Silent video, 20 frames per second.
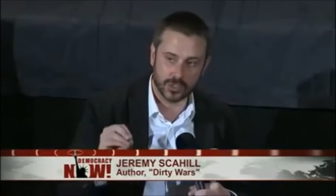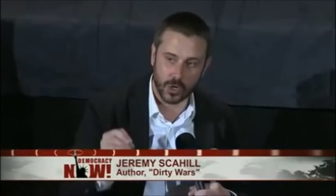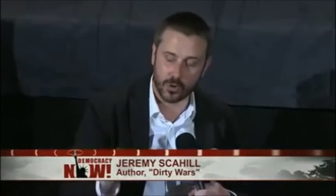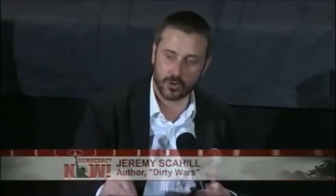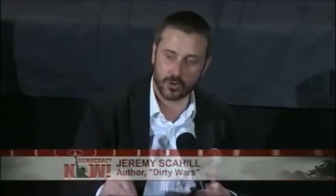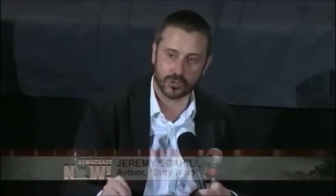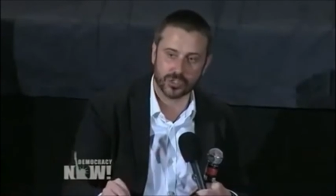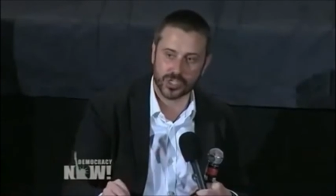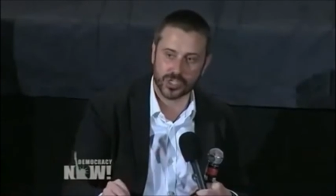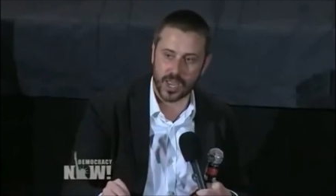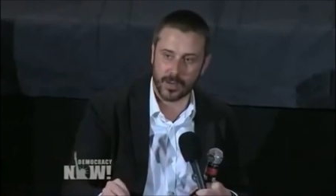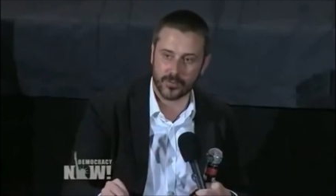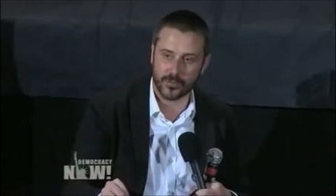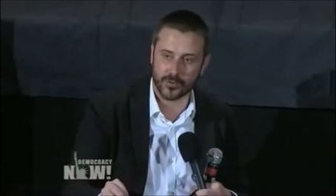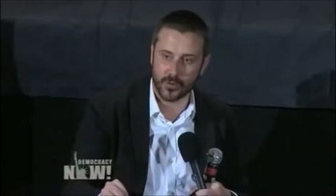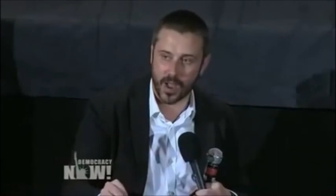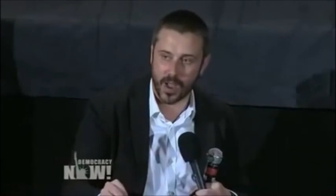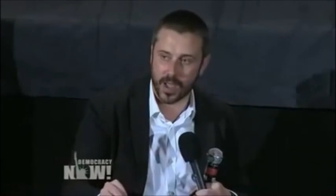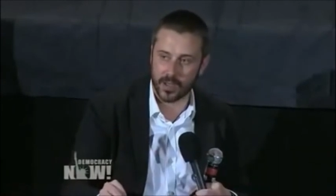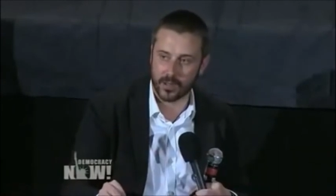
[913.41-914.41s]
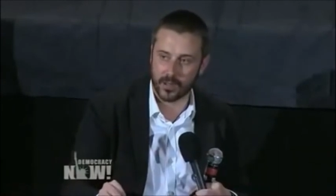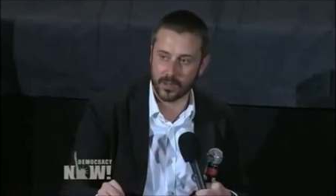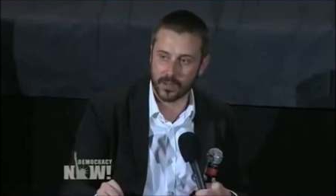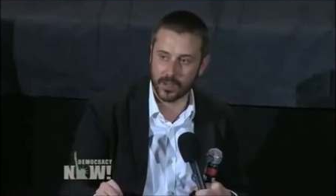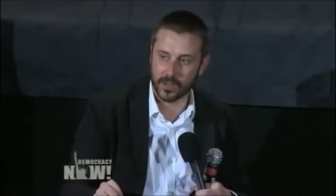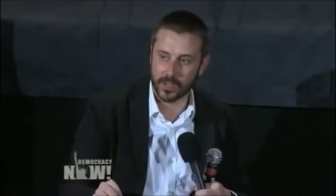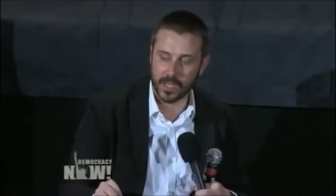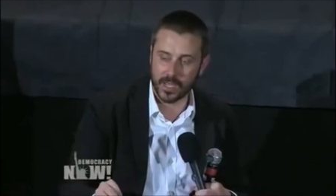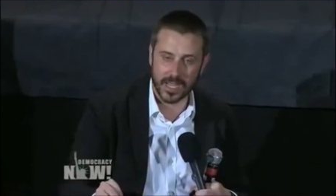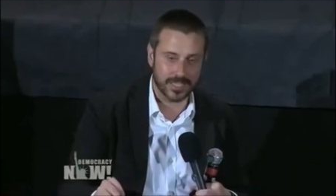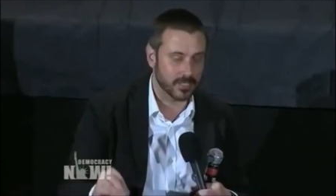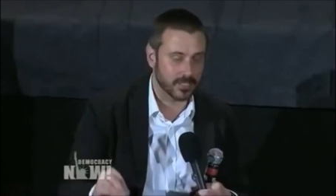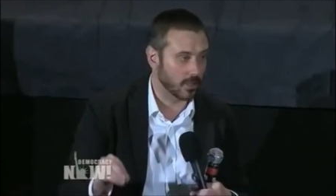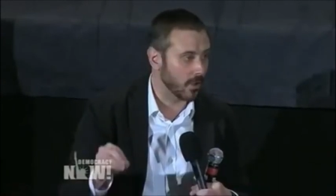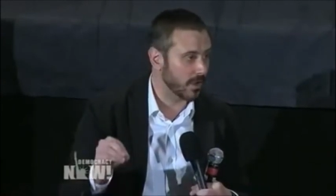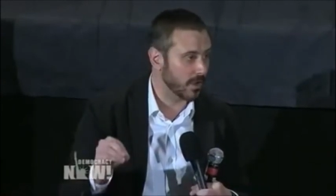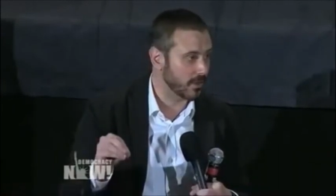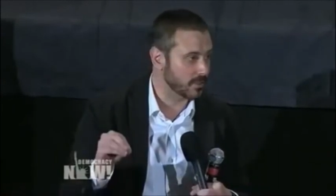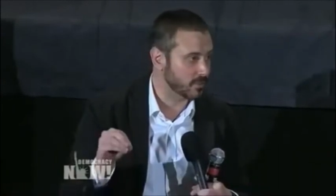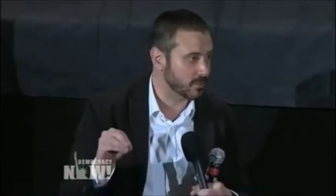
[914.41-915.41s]
total sham trial. His
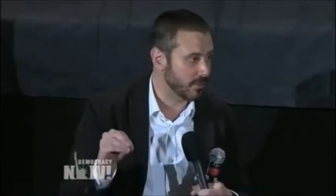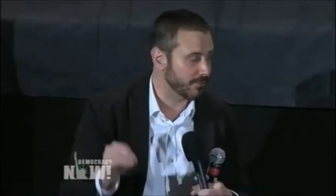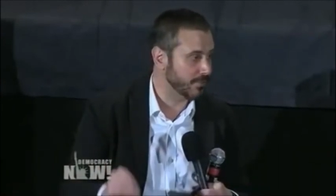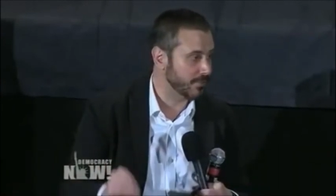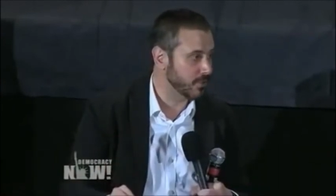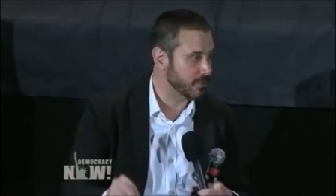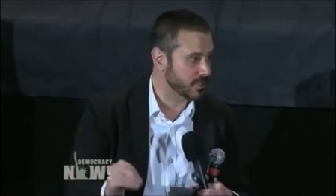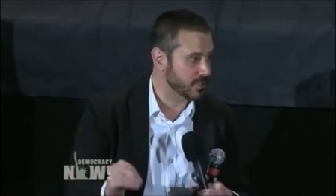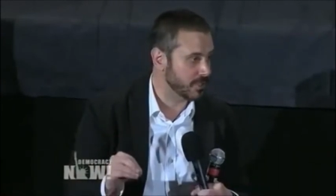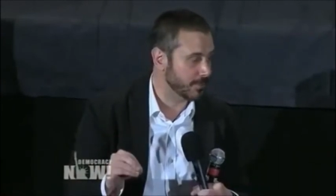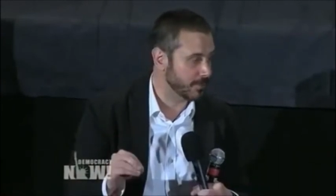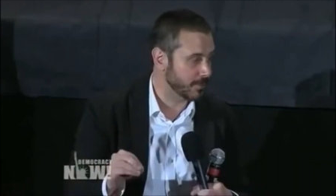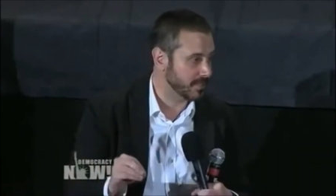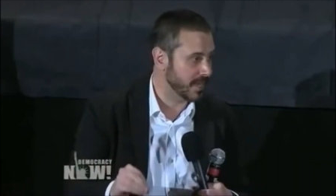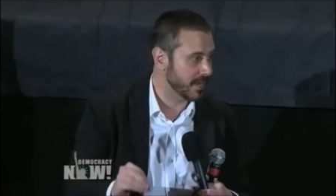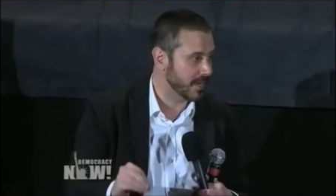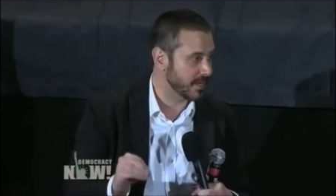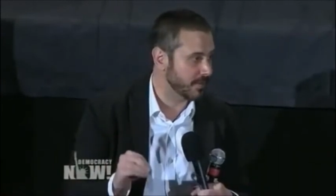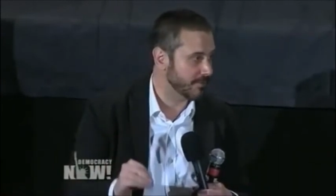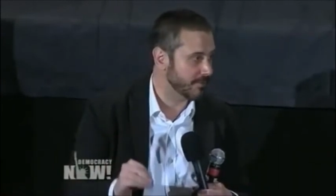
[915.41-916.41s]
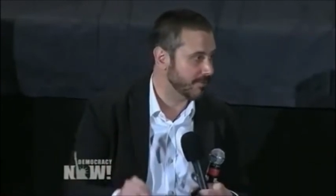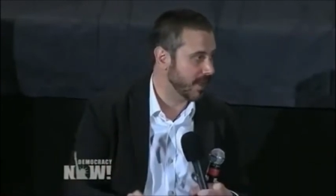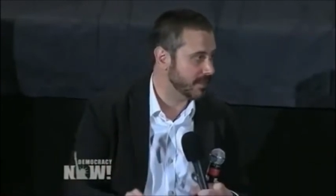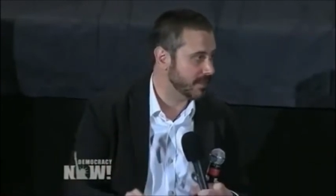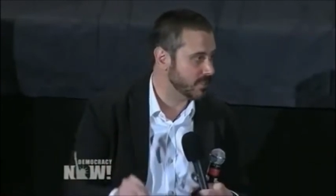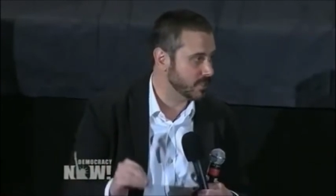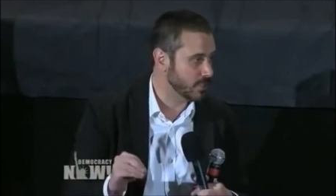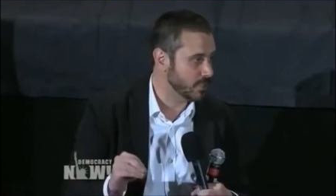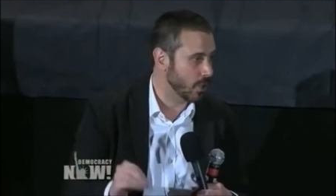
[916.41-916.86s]
lawyers refused to present a defense.